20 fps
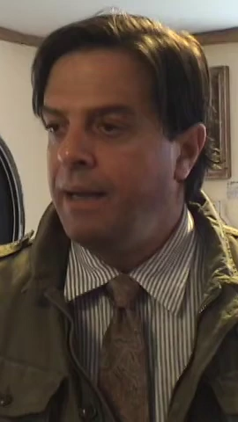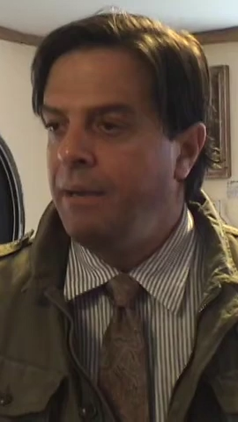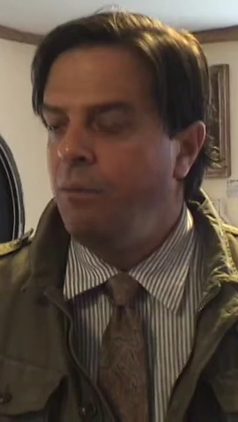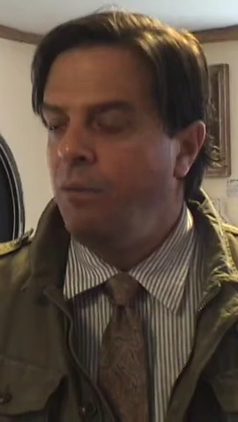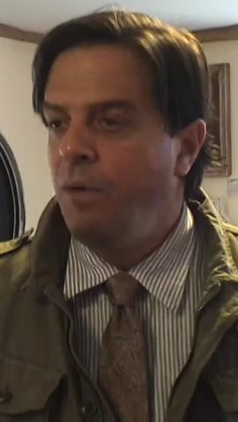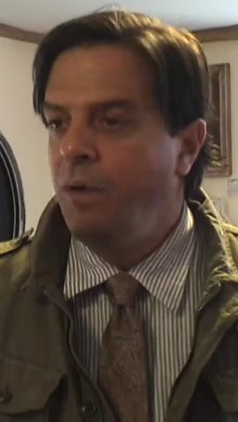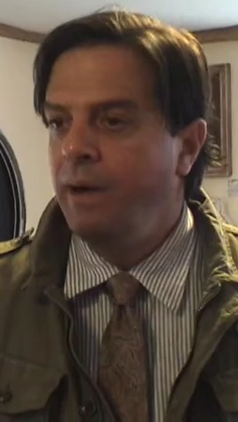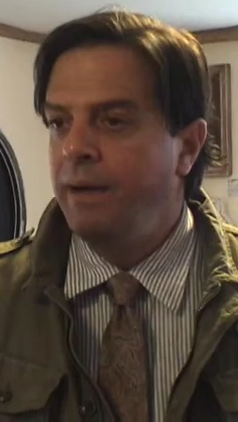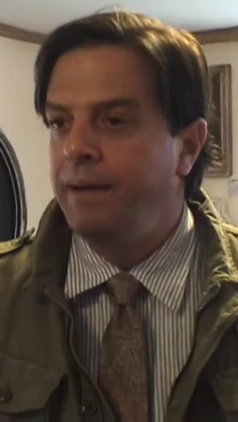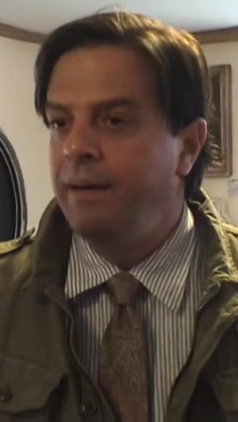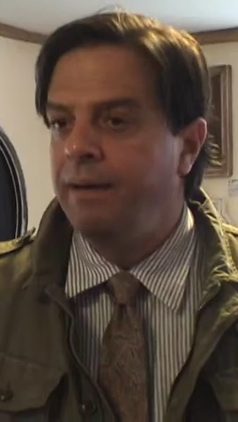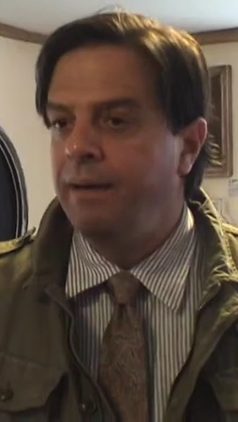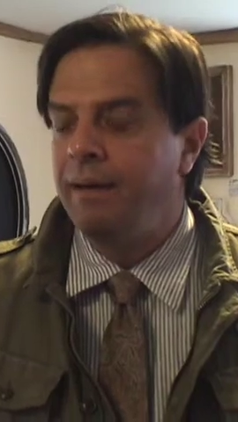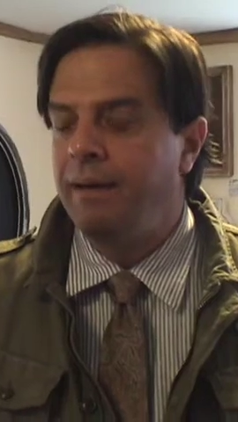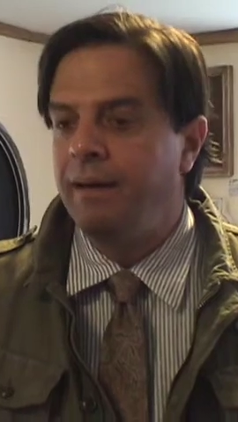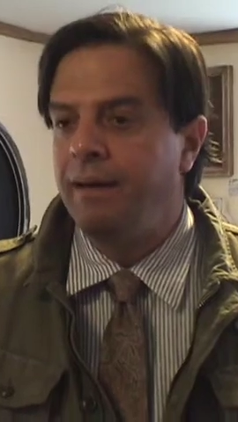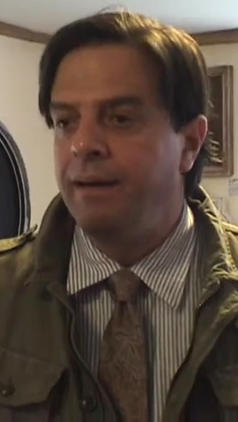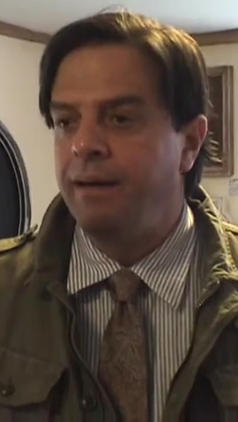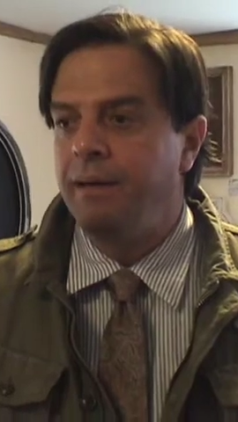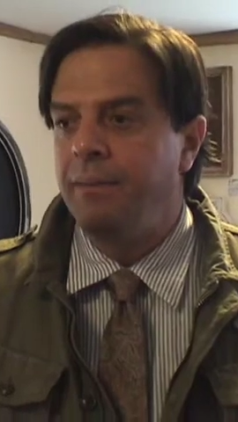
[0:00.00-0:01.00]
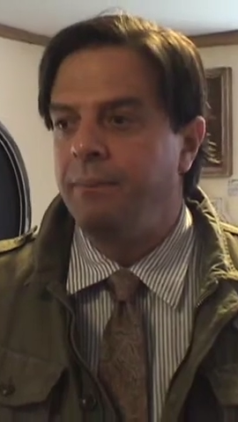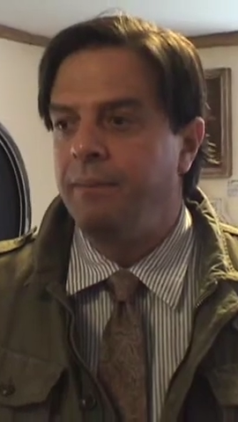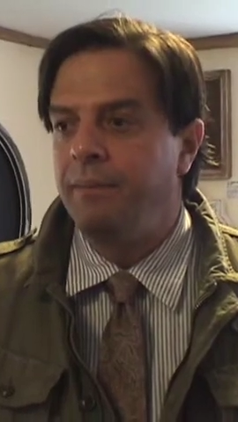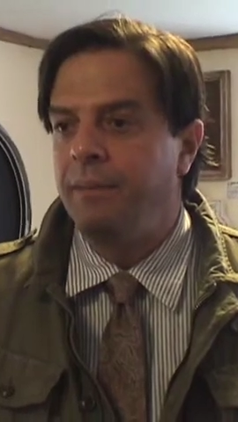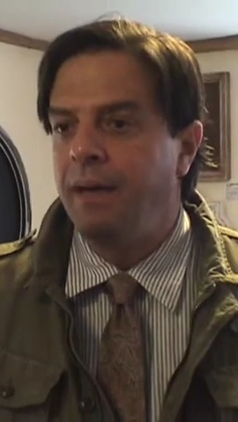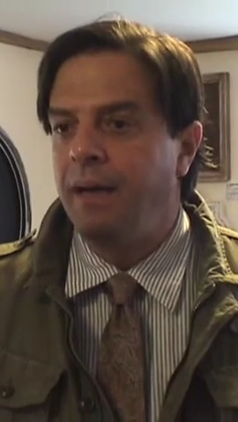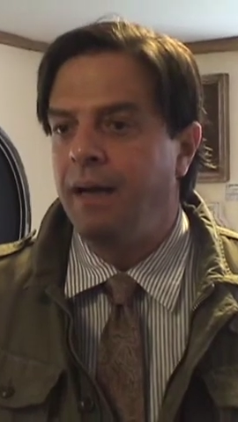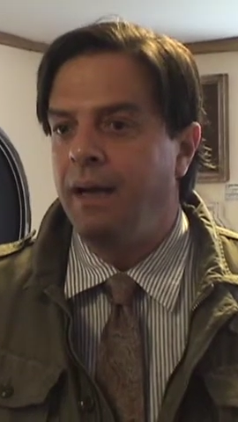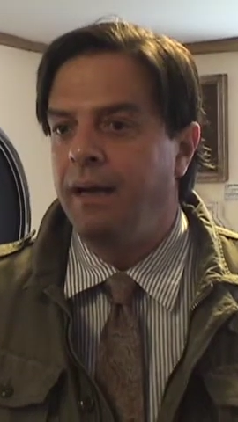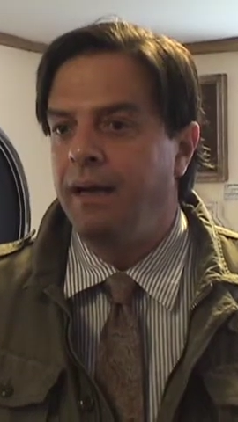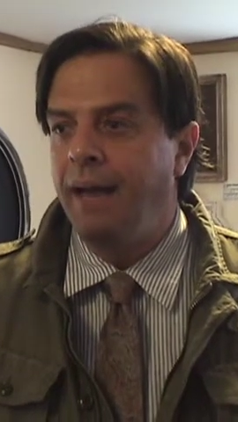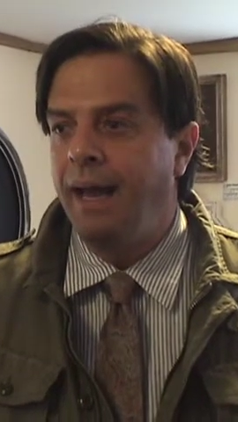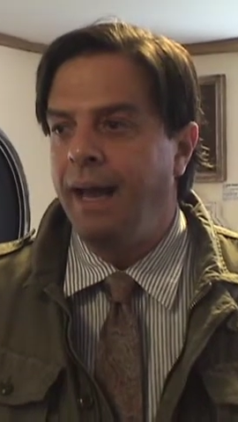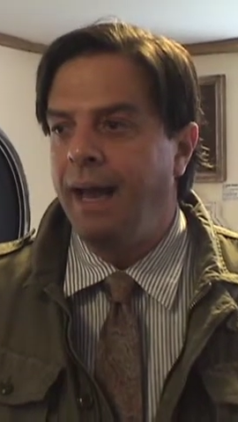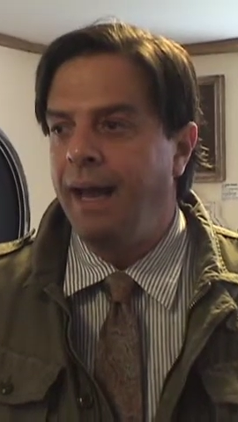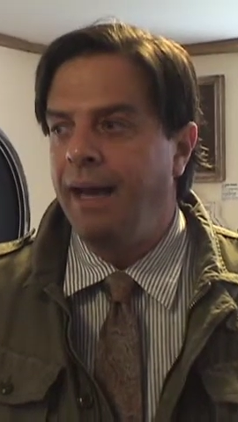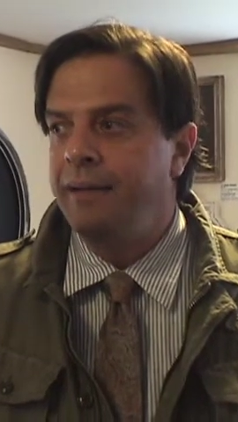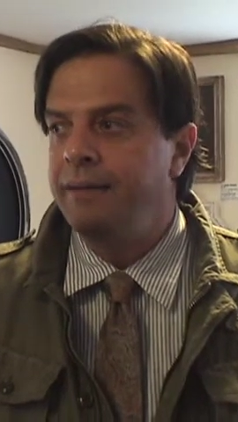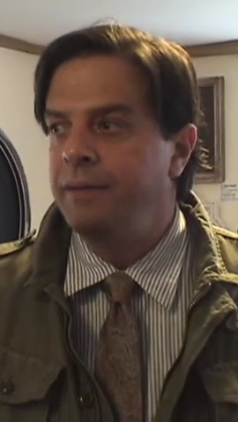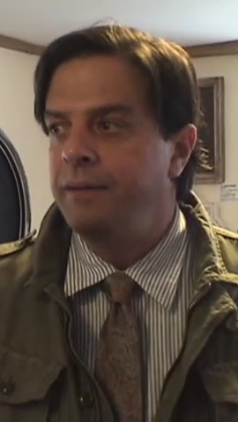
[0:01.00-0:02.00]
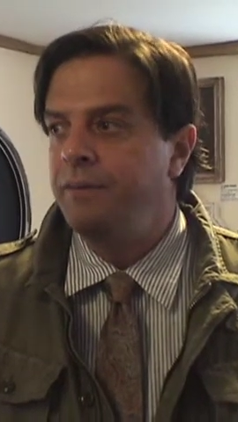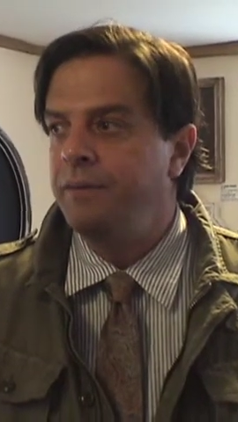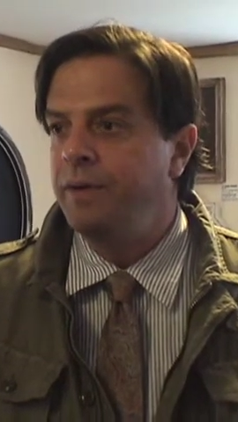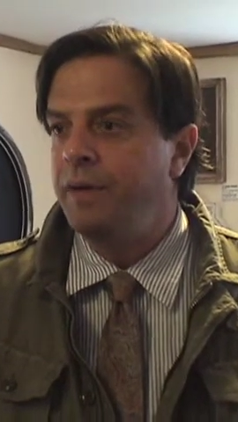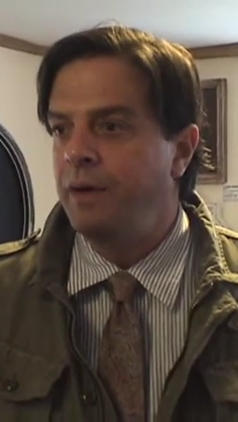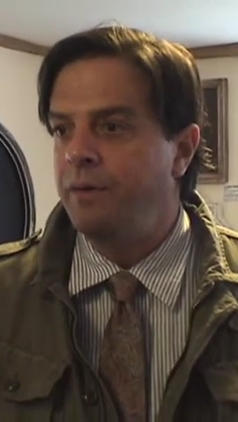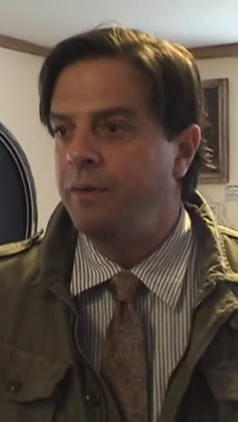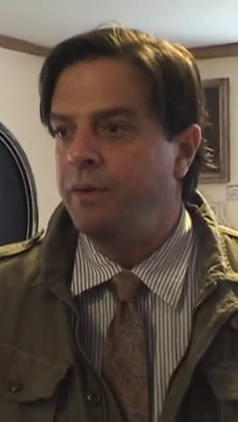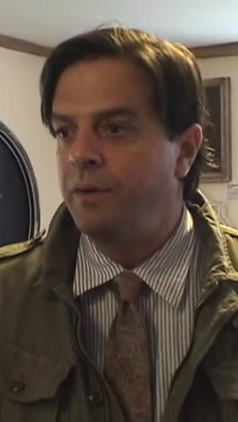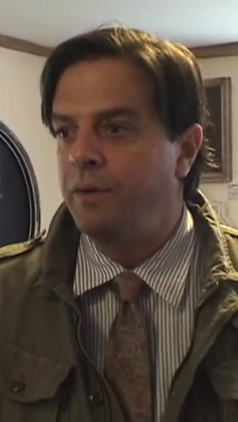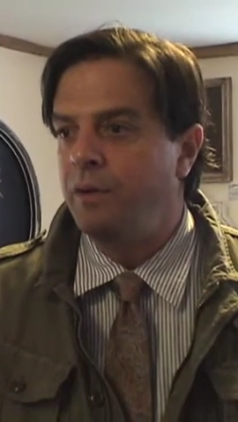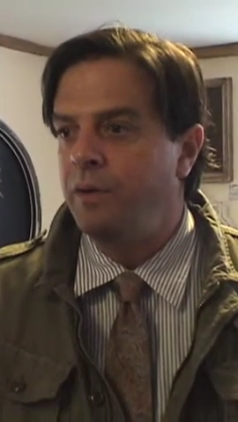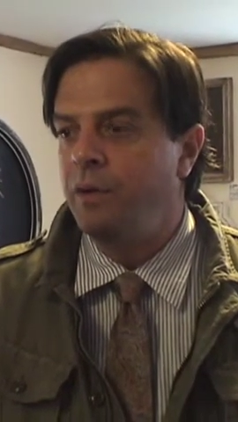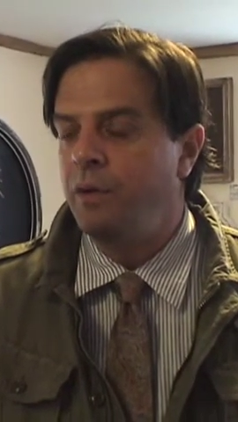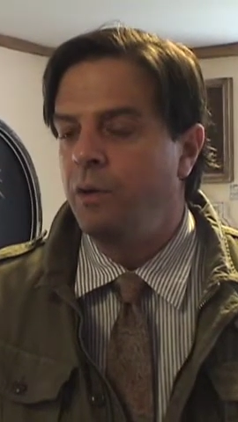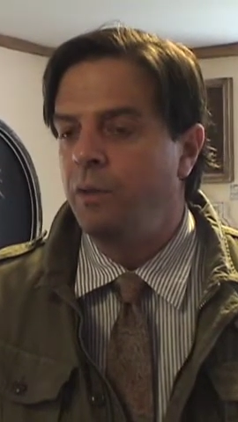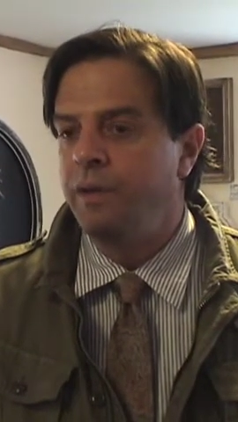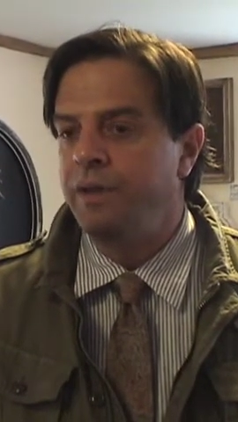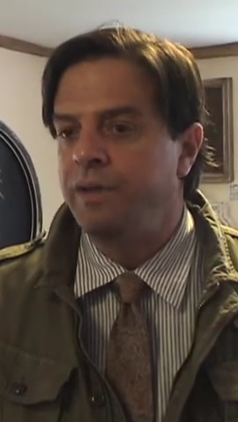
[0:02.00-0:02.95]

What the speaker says: I want an active governor who